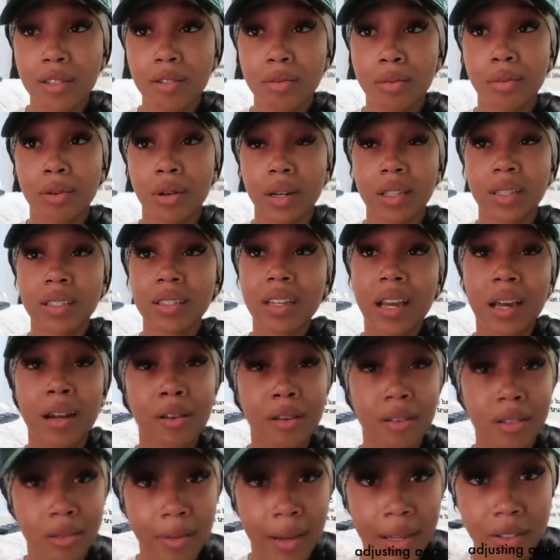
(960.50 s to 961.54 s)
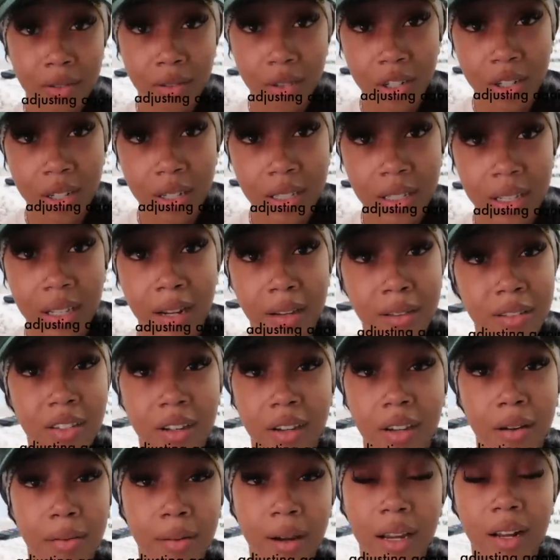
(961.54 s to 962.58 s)
is important. This kind of goes back to adjusting. I'm sorry,
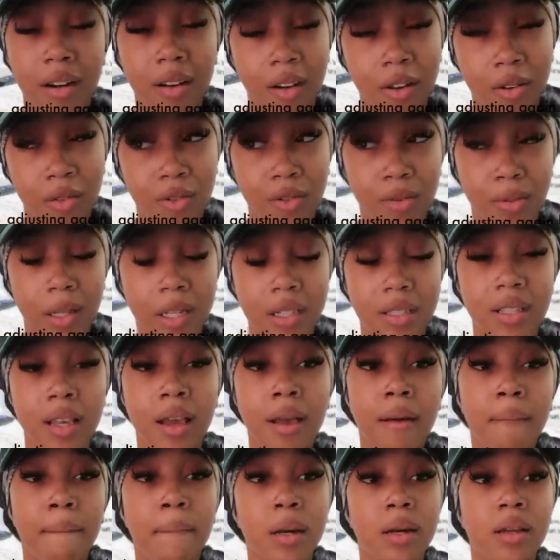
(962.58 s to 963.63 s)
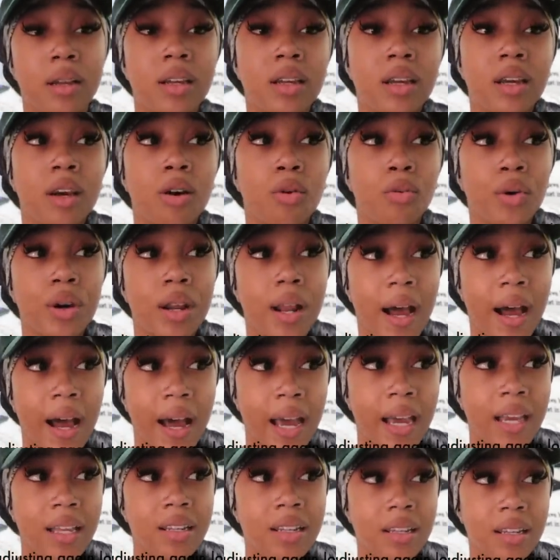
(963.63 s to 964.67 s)
I'm kind of all over the place. But what
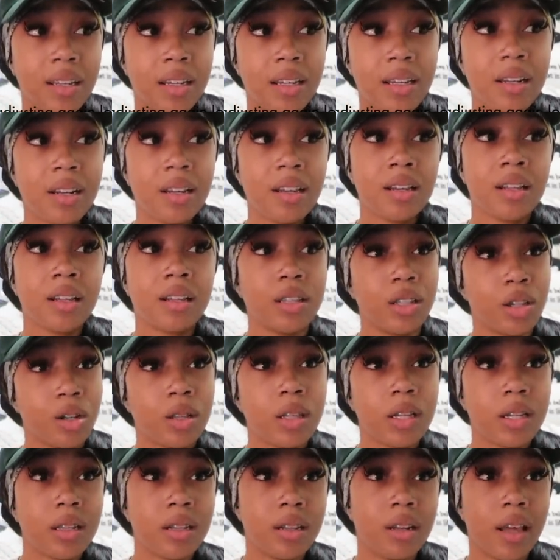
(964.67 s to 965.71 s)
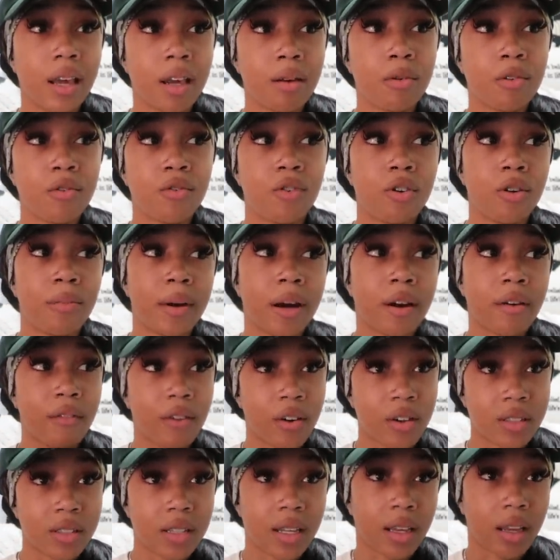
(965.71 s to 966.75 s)
I did, literally the day before my
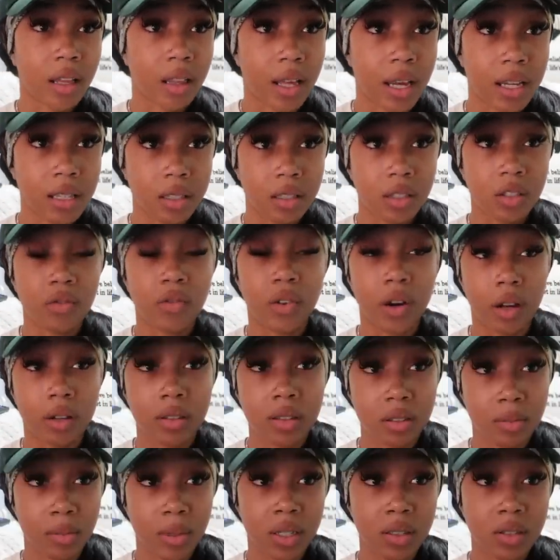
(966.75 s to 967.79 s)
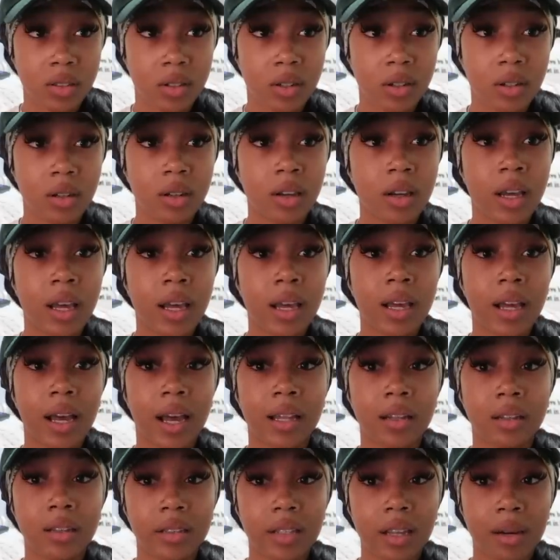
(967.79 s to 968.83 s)
first day of classes, fall semester, I
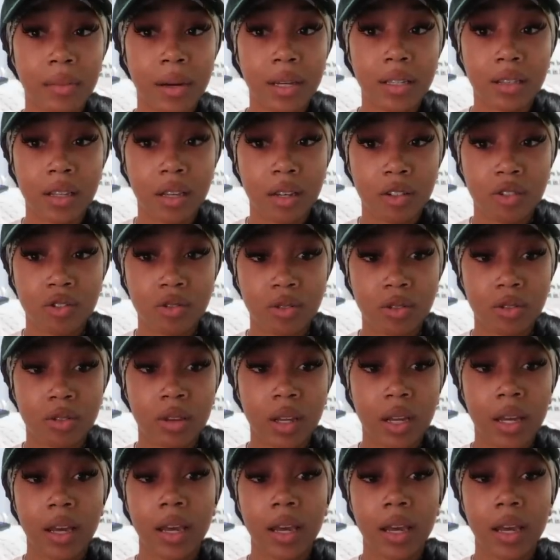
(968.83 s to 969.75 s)
looked at my schedule